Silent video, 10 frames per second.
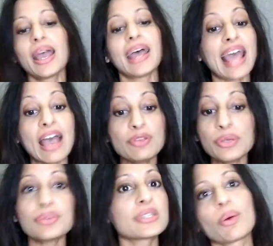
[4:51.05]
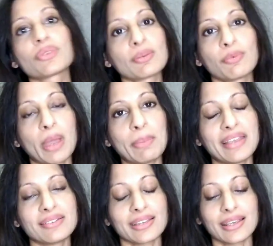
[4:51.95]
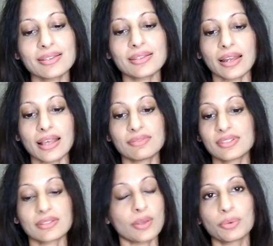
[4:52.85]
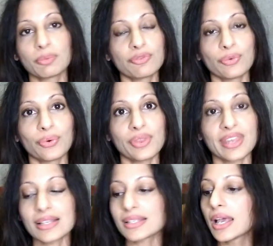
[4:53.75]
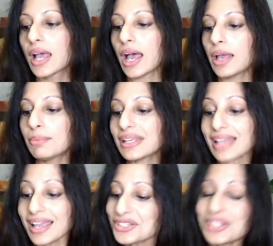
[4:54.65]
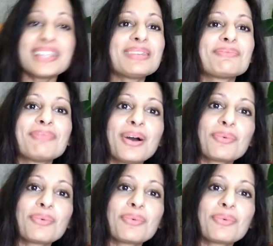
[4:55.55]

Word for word: and I have used it on some of my paintings that I sold before and things um, is actually my,